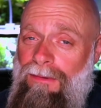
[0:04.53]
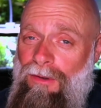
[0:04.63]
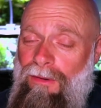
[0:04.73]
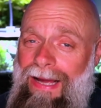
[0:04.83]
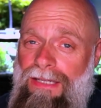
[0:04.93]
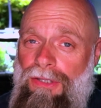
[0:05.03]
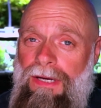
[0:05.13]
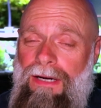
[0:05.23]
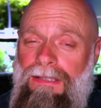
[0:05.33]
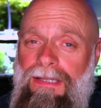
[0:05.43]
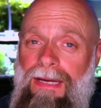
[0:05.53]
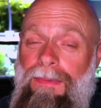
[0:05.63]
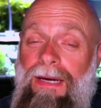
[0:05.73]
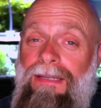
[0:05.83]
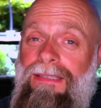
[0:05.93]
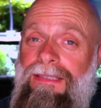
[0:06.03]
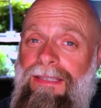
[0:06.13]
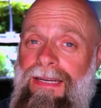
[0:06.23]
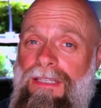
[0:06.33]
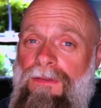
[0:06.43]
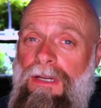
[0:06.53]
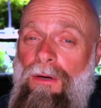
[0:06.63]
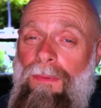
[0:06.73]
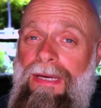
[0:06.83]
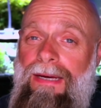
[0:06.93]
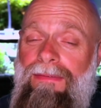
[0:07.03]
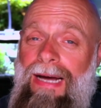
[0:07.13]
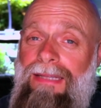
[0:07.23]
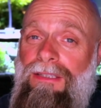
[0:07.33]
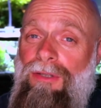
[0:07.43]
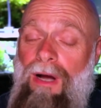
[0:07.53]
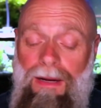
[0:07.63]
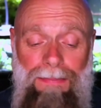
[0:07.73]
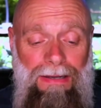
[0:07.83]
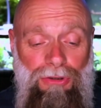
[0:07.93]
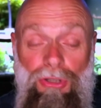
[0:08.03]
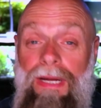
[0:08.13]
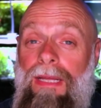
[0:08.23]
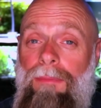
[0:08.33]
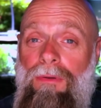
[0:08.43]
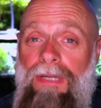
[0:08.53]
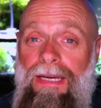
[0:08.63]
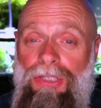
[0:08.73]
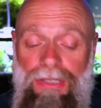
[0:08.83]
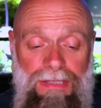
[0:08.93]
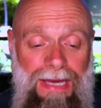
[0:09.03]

Glad you're here today because in today's video we have got to talk about genetic mutations